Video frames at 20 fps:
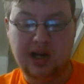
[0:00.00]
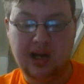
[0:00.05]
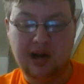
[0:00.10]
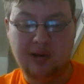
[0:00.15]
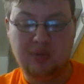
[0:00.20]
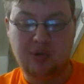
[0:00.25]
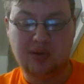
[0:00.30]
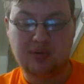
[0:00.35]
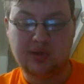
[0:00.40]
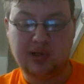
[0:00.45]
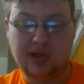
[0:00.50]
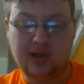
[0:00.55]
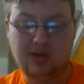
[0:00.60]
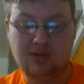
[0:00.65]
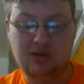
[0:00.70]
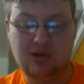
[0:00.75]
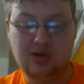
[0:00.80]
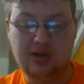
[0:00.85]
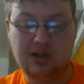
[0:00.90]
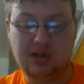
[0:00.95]
Abrams'
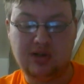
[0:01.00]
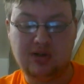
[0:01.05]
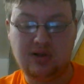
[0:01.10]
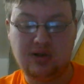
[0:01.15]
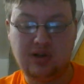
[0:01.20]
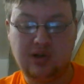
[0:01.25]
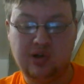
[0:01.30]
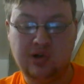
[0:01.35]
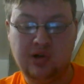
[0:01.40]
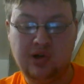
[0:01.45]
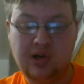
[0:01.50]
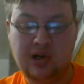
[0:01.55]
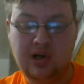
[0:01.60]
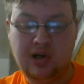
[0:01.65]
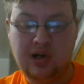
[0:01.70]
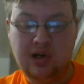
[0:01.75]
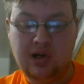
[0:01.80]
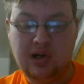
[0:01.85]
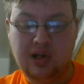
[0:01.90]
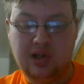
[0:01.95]
conclusion to
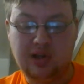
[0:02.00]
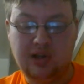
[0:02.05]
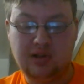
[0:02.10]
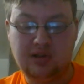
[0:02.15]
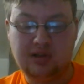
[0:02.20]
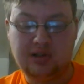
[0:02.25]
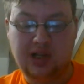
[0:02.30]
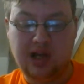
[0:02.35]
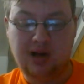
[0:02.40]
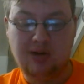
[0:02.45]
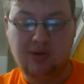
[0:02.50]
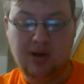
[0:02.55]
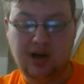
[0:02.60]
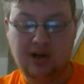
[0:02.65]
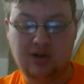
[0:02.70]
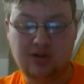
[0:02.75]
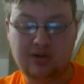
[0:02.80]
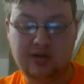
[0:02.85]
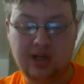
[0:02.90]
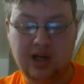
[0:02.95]
The
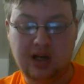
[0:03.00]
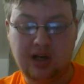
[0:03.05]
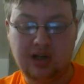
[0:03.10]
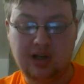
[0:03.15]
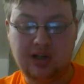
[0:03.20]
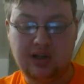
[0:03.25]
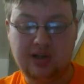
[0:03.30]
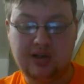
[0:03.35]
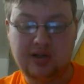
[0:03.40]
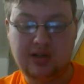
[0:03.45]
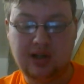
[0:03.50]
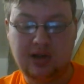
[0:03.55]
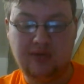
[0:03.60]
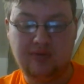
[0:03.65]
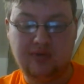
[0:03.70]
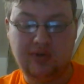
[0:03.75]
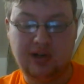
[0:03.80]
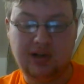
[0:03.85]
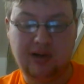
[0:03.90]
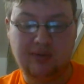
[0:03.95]
Skywalker Saga is
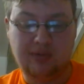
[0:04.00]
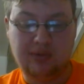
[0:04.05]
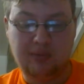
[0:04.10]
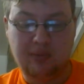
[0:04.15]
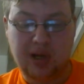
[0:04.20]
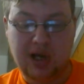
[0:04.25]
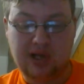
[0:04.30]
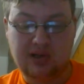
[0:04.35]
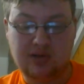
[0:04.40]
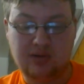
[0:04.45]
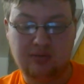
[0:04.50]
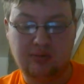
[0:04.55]
something of a mess,